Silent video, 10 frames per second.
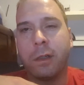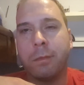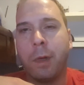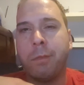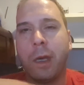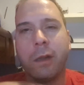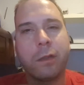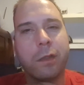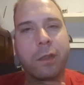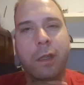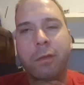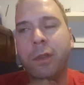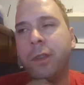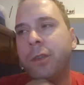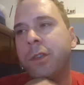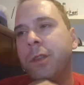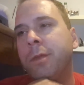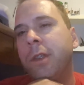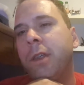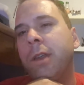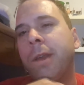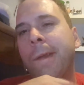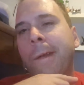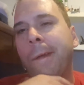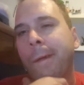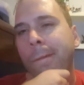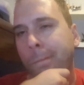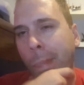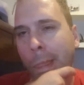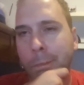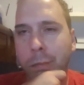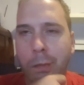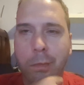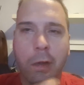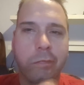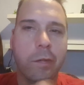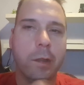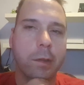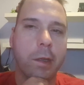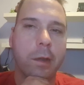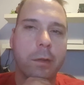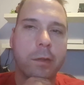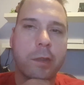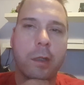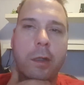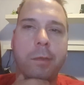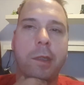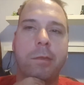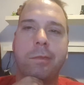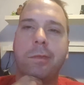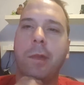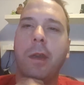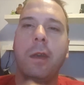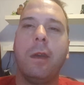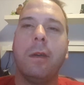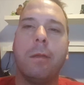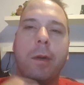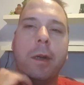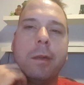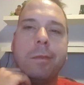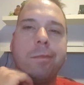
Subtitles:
My balance is not what it used to be, but I'm not falling down. So wow.